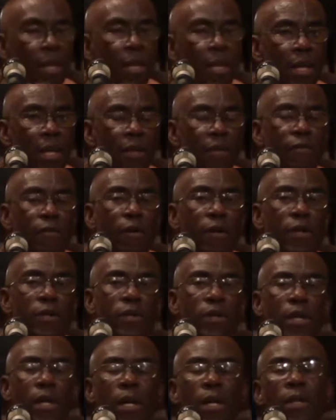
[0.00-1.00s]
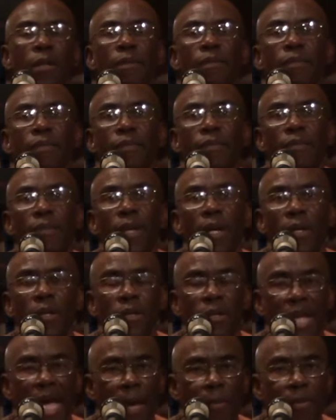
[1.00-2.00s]
his first
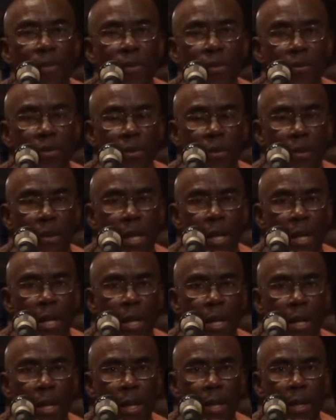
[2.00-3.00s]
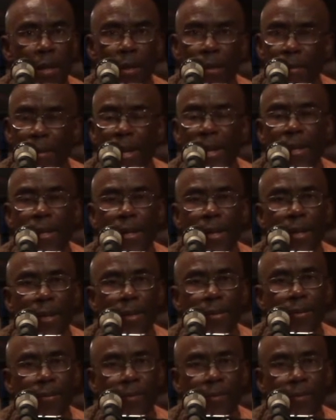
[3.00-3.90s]
disciples in America.